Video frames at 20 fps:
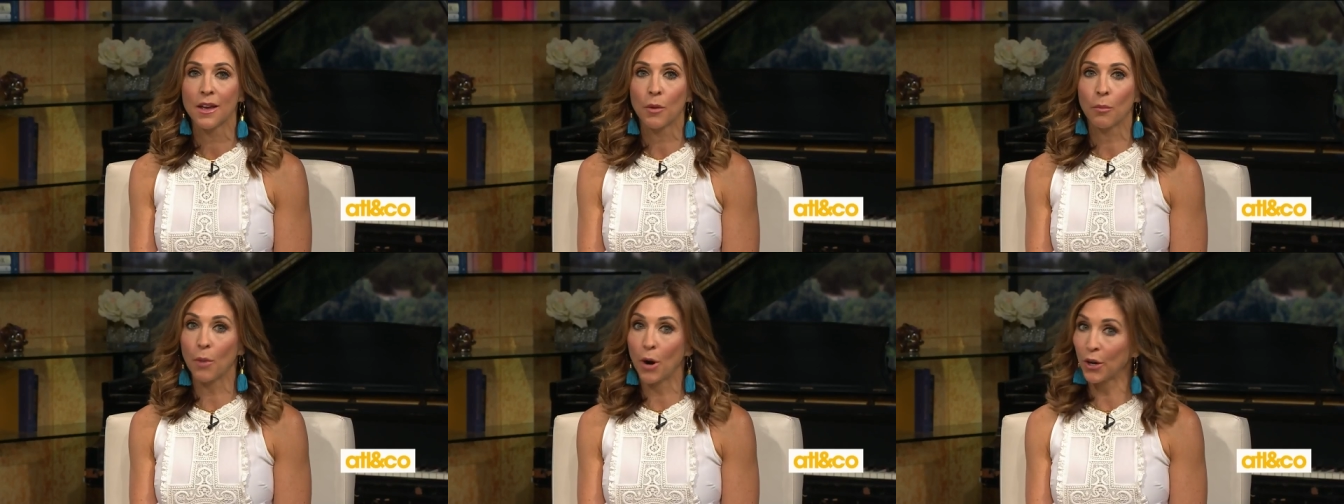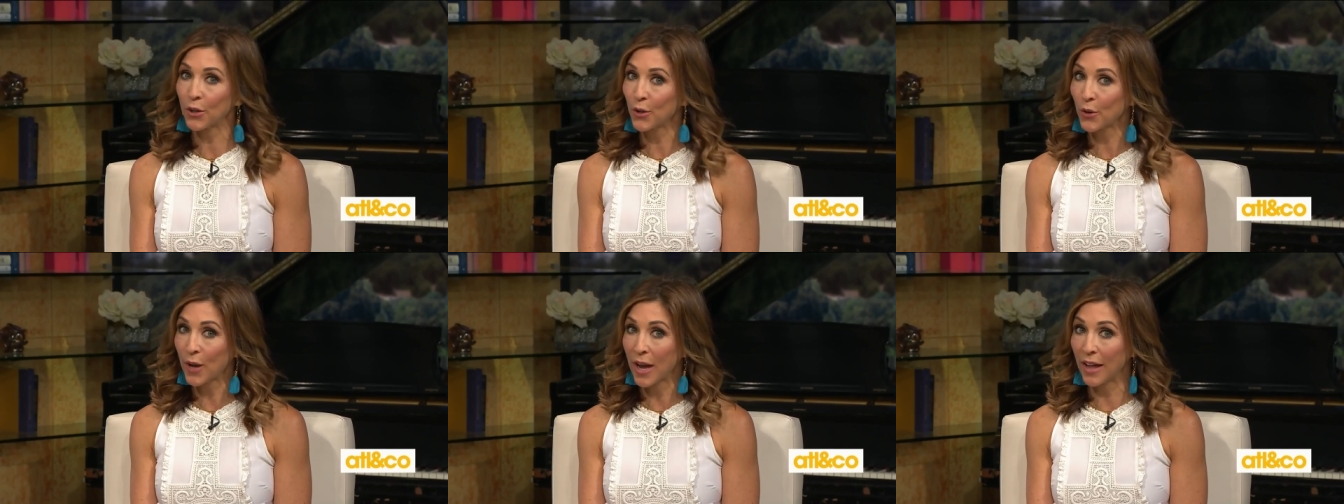
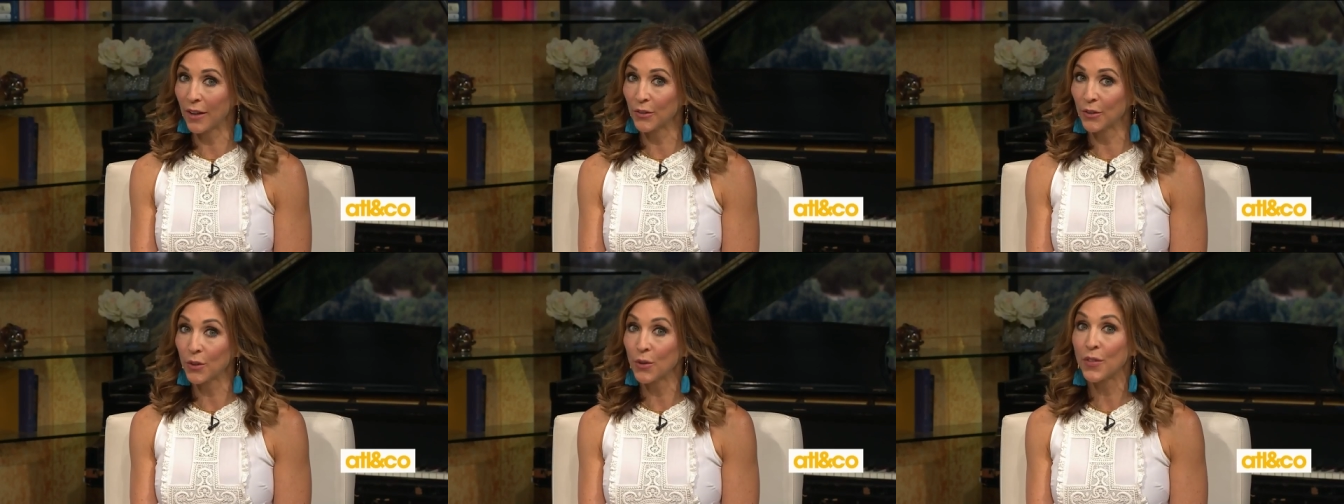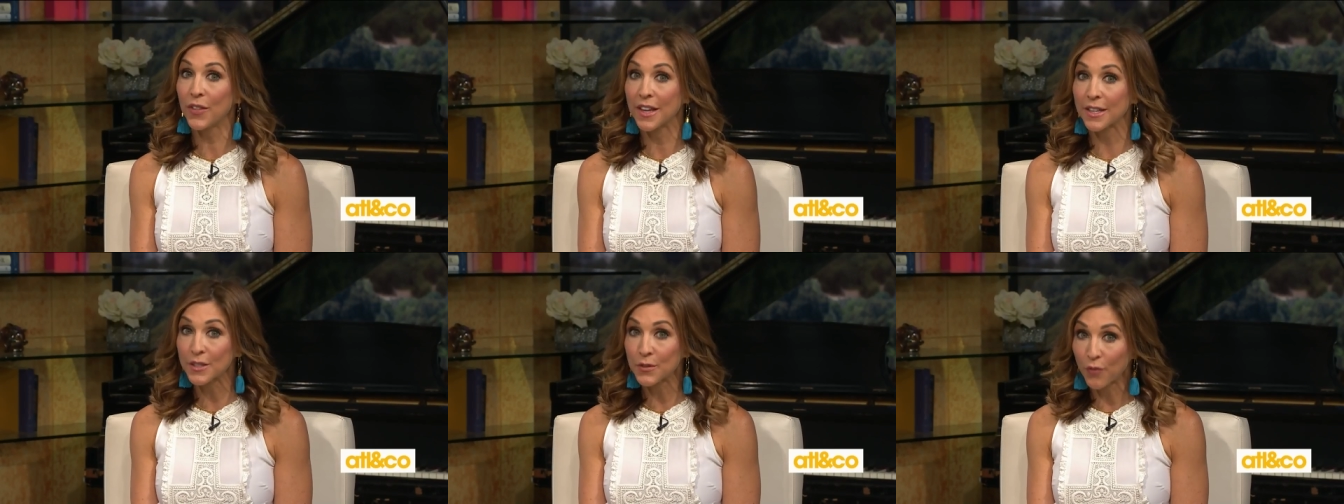Mark your calendar.
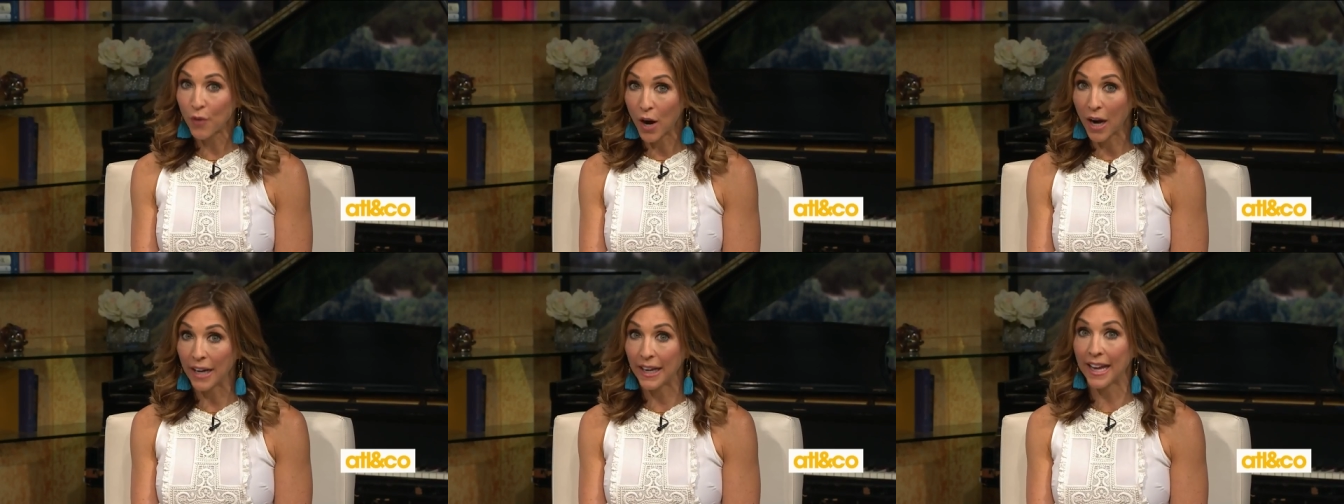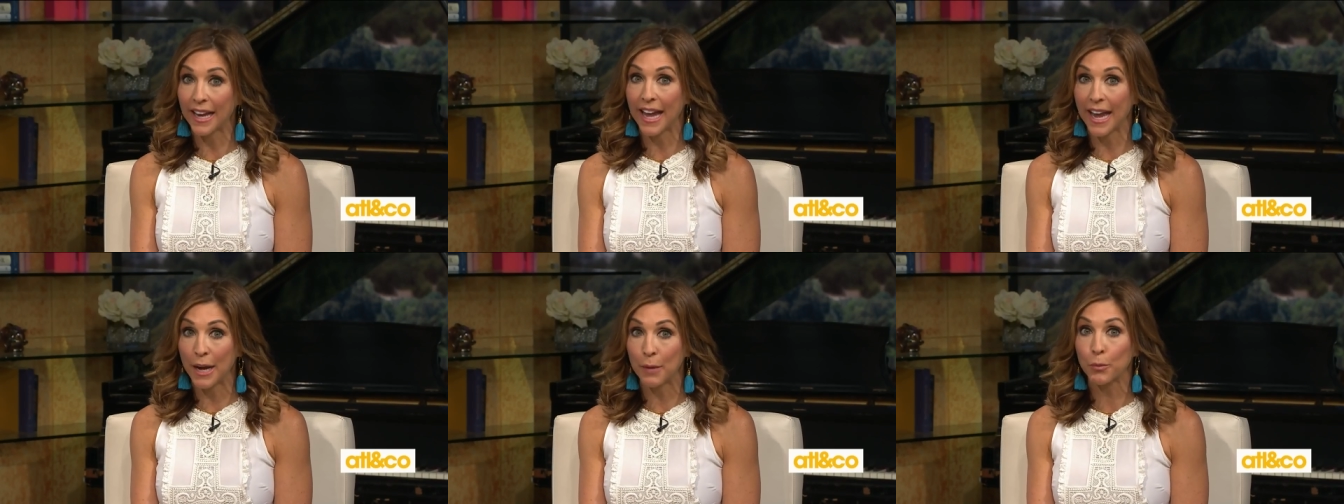This
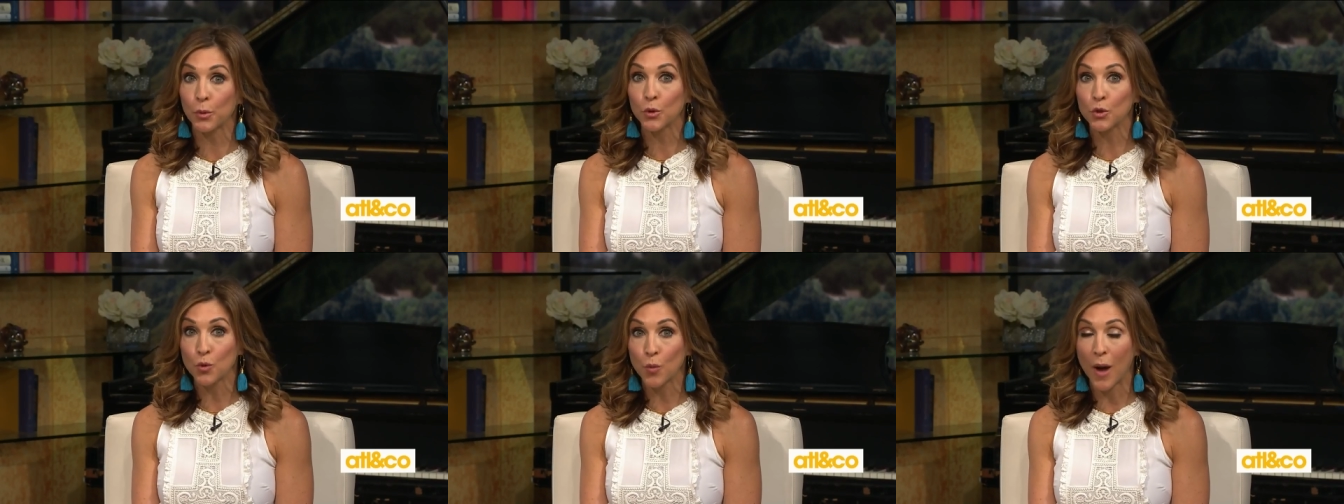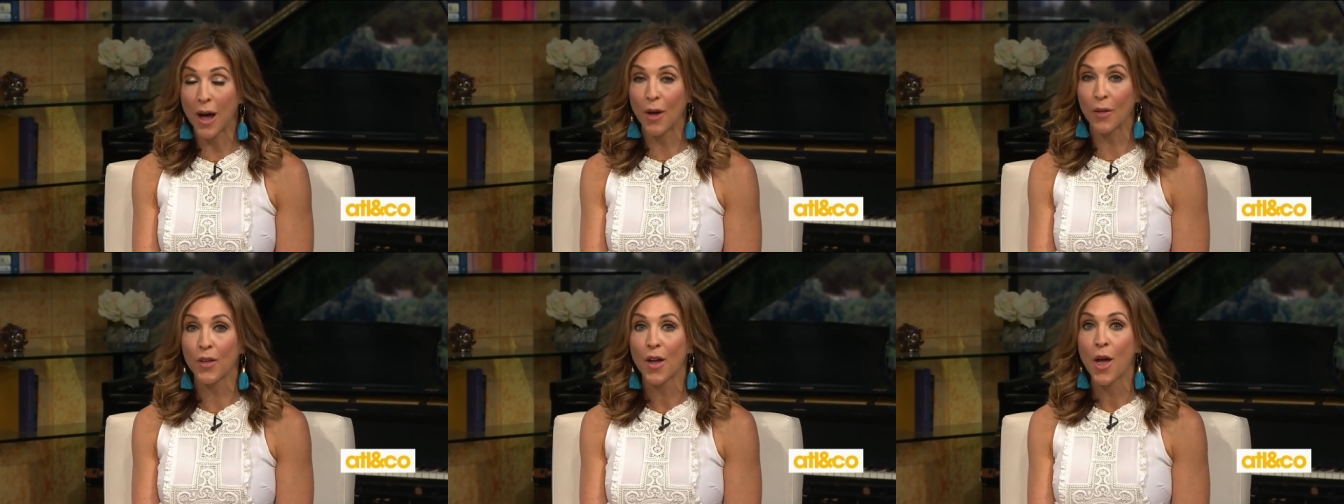Friday, April
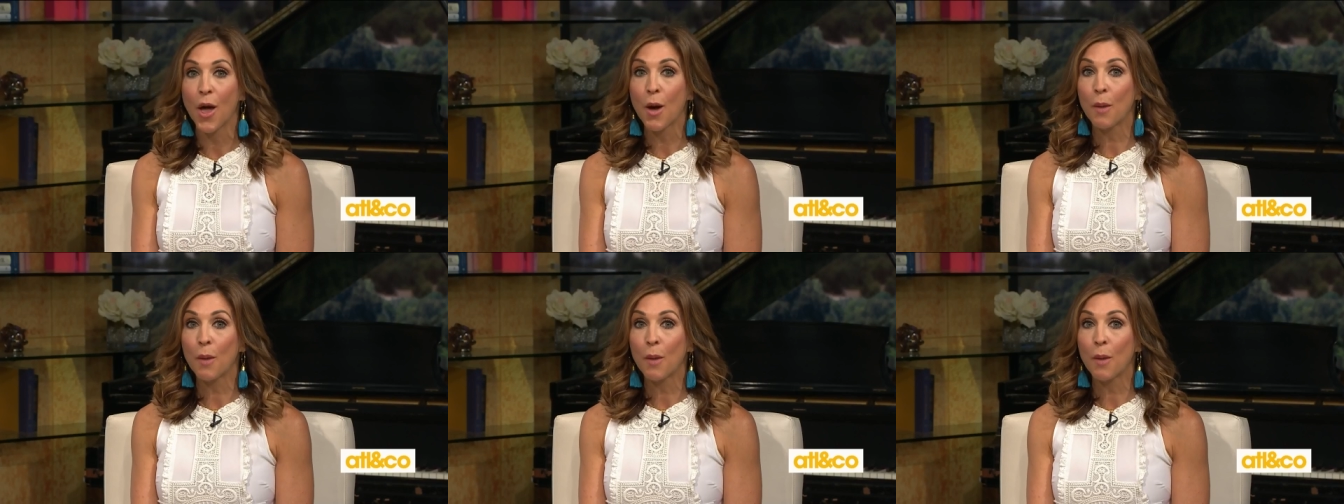12th,